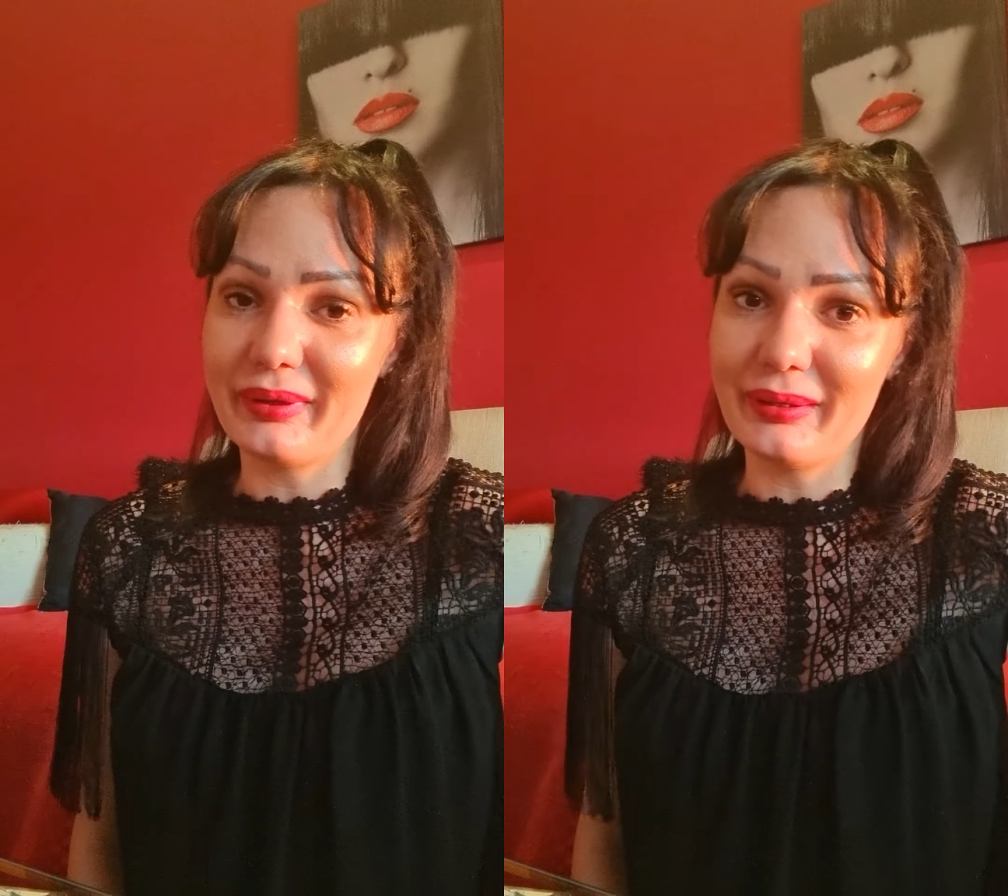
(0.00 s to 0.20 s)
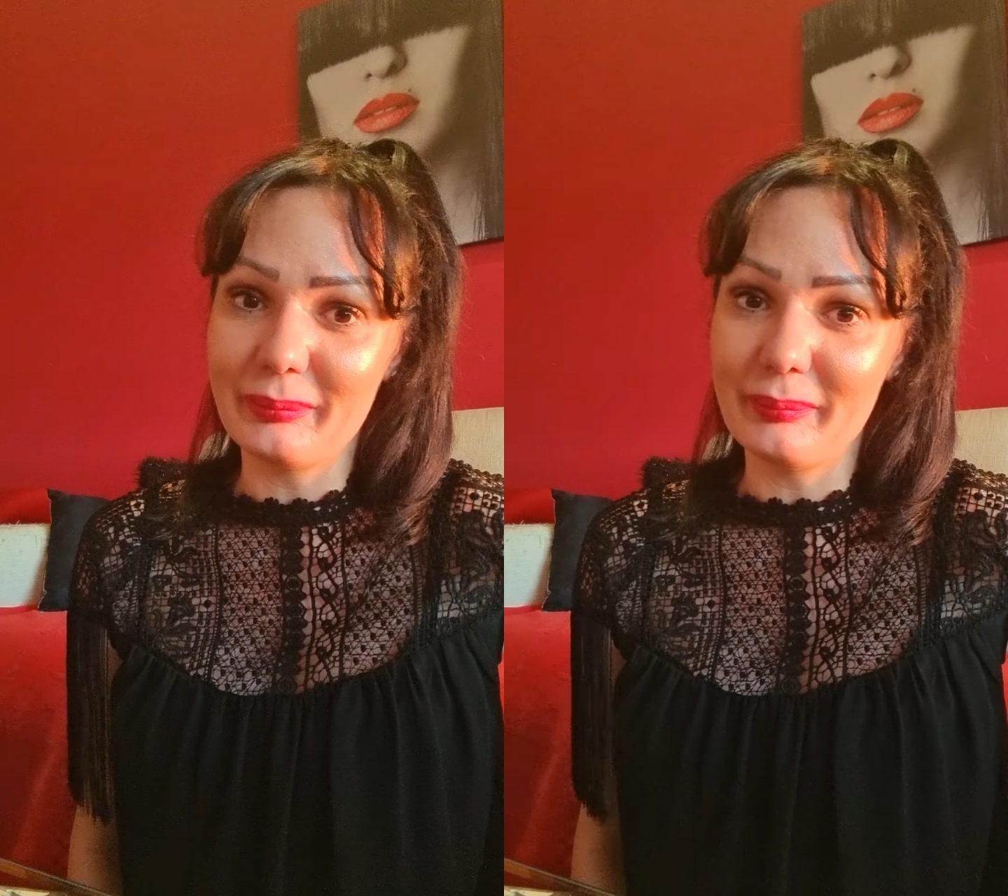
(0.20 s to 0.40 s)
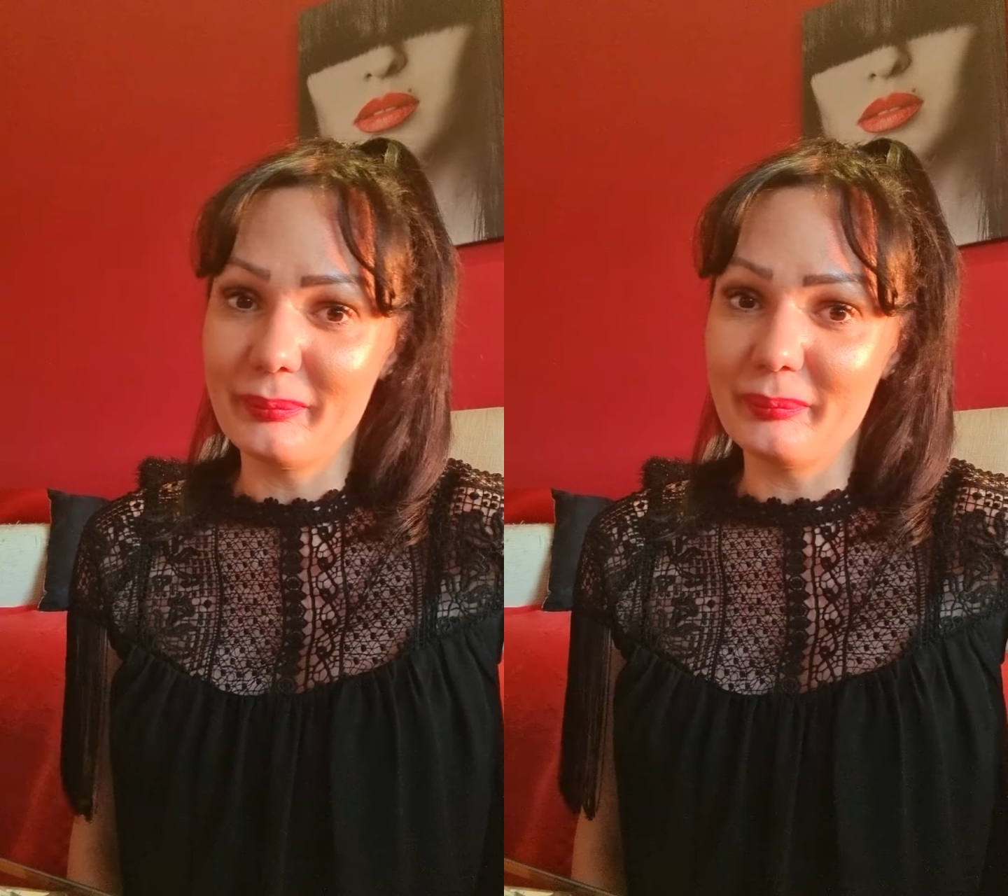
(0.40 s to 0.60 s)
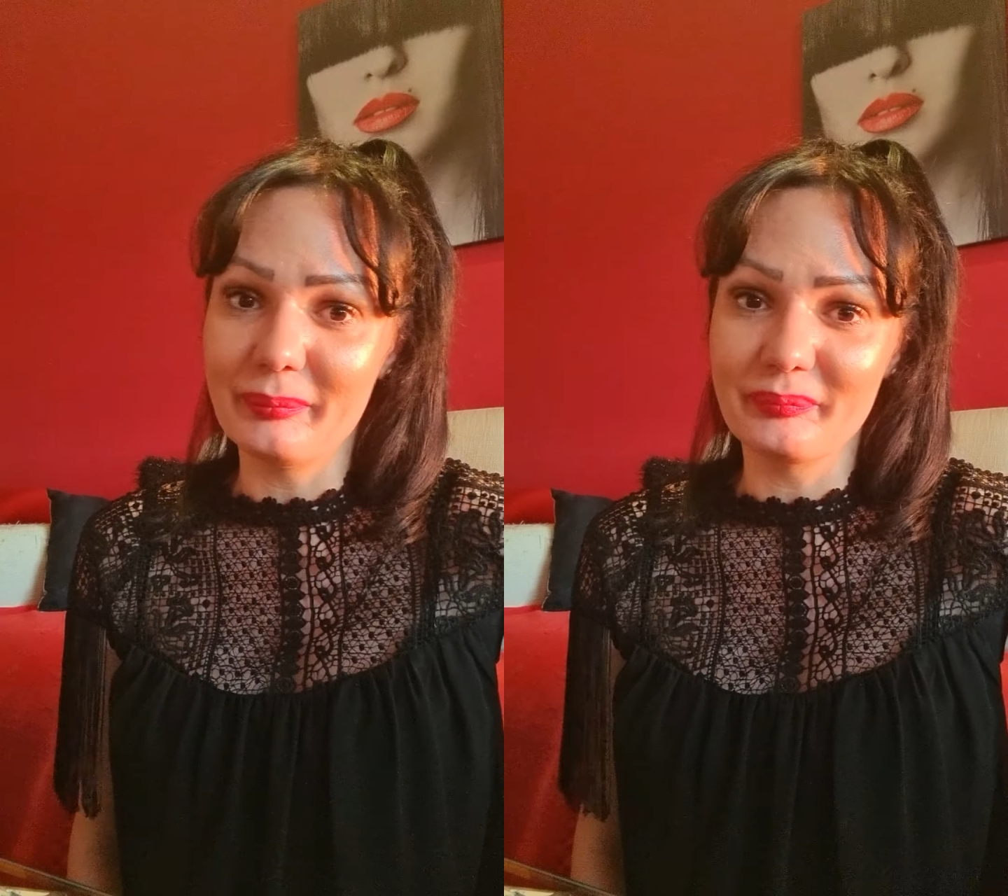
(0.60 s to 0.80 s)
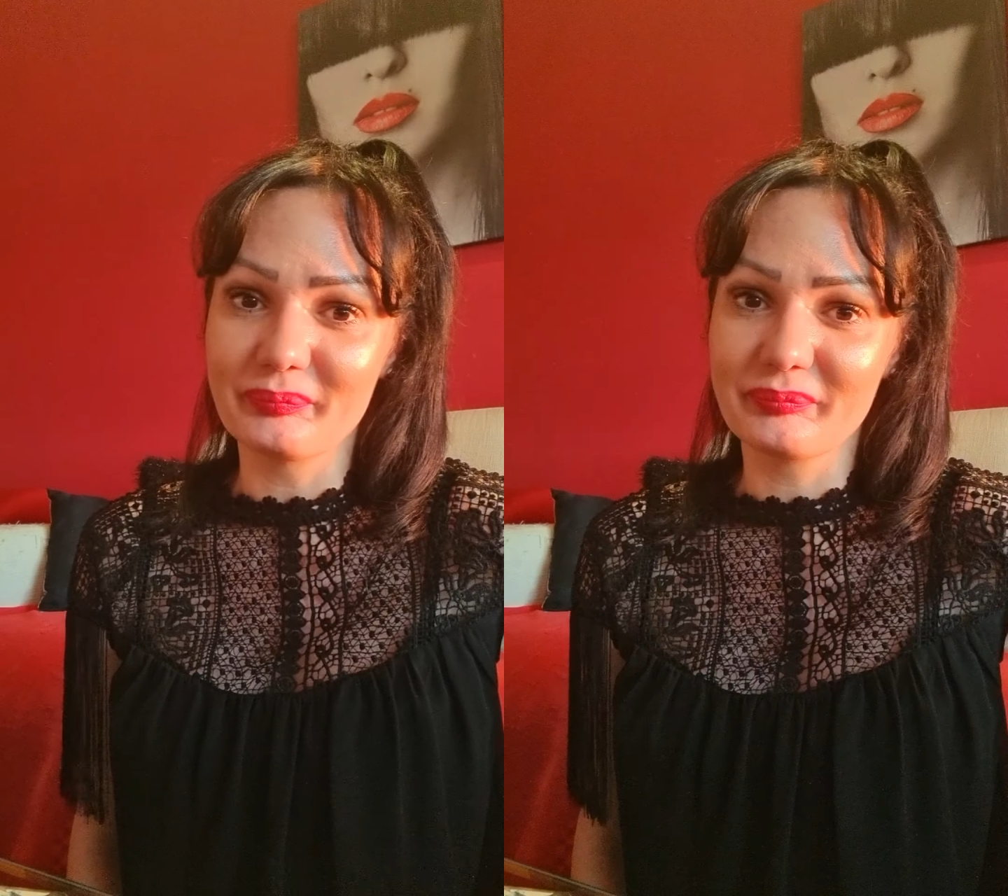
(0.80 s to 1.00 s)

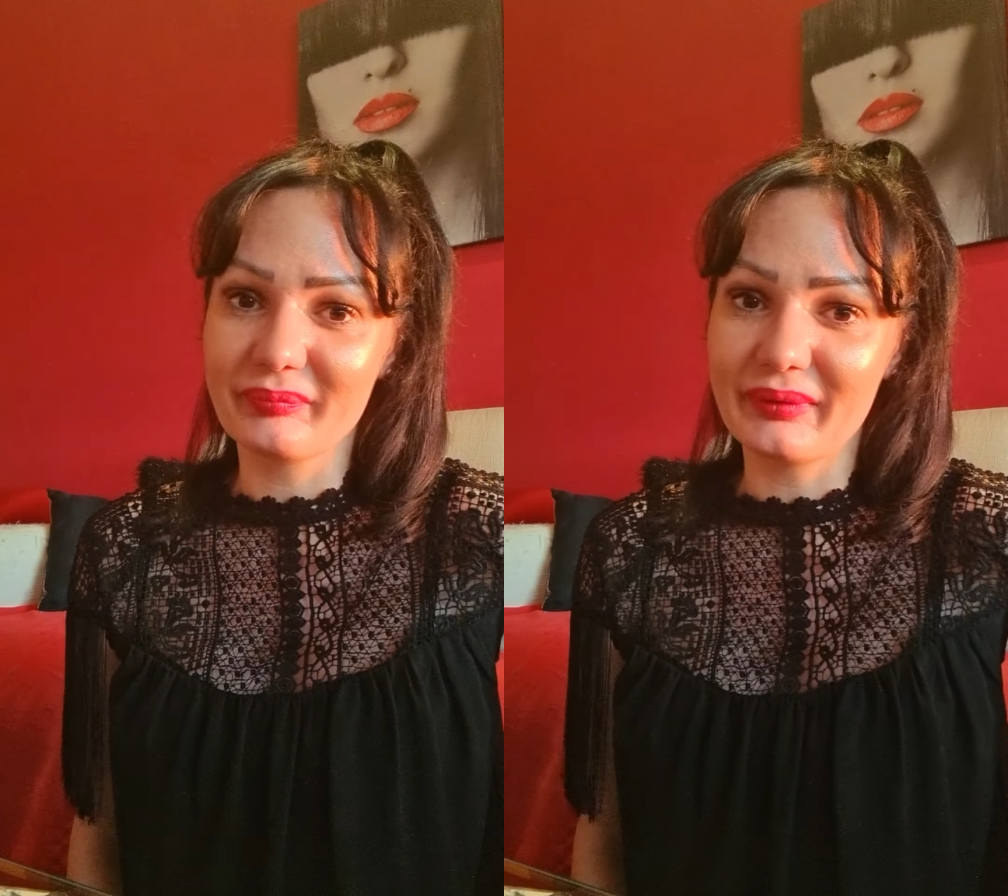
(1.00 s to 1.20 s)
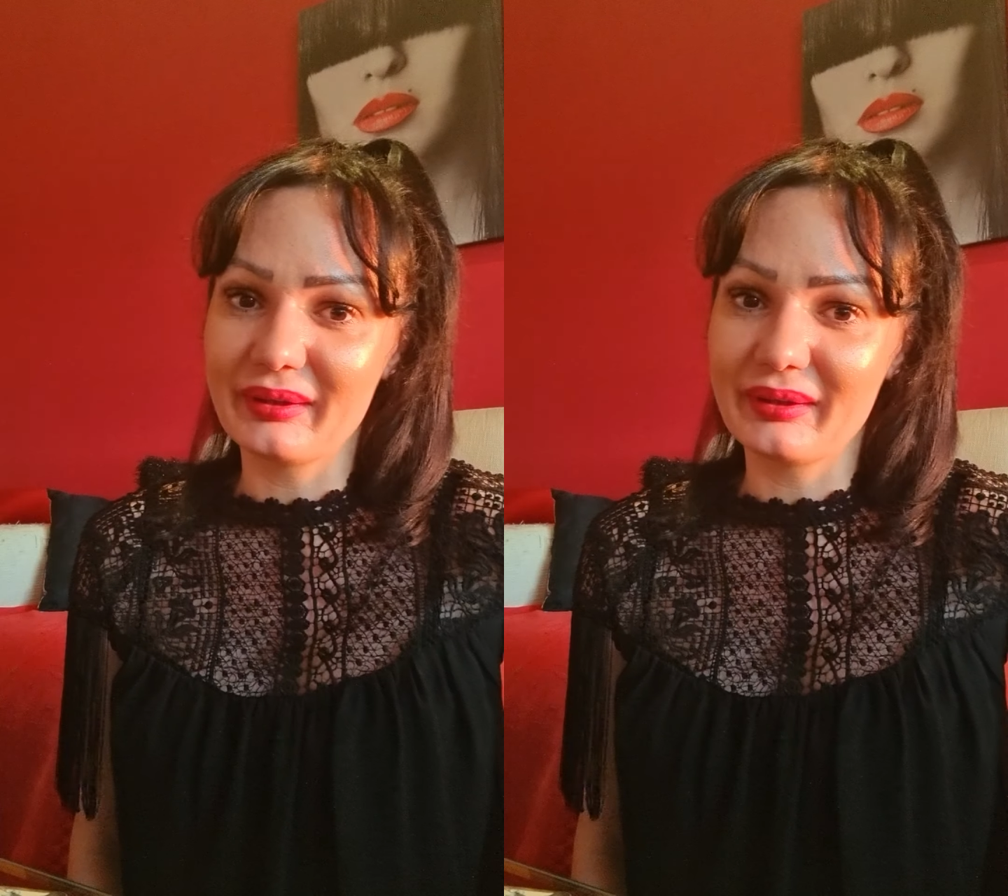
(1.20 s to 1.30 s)
um,